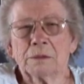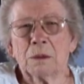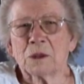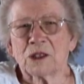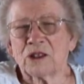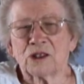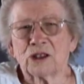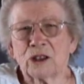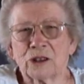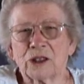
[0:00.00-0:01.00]
members of the
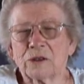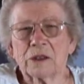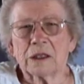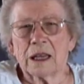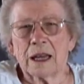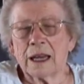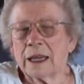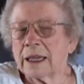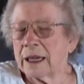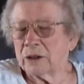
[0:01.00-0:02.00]
church,
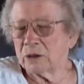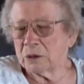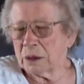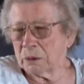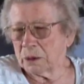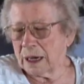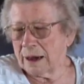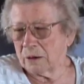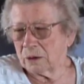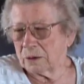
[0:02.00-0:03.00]
I, I don't remember
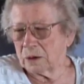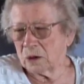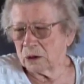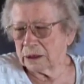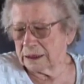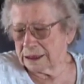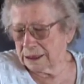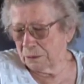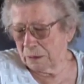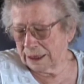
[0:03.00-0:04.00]
how old,
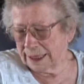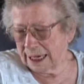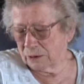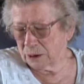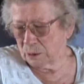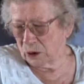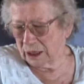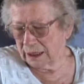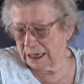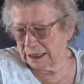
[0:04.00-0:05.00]
let's see, my dad was
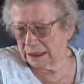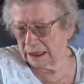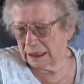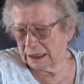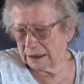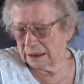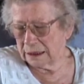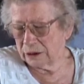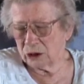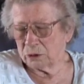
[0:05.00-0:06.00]
born in 19,
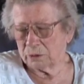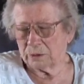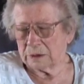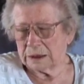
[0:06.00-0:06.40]
no,